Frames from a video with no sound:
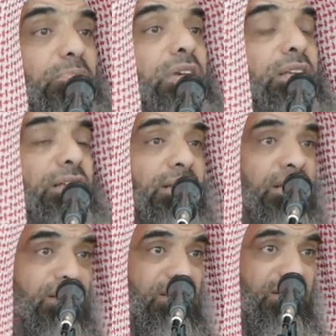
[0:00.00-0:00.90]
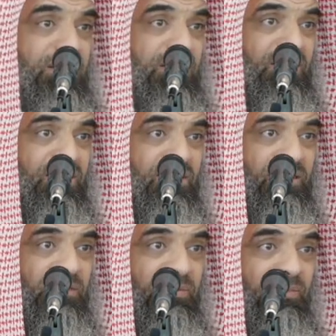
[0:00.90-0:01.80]
obedience
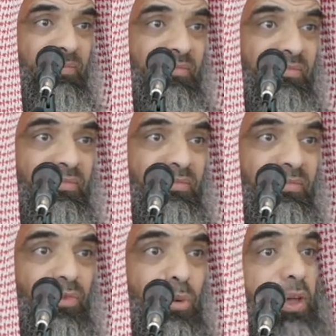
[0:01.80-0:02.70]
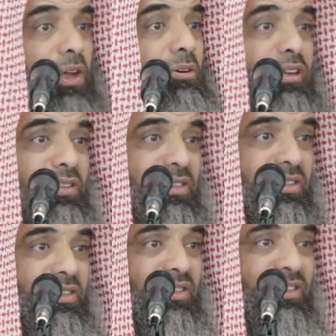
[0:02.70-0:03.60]
to parents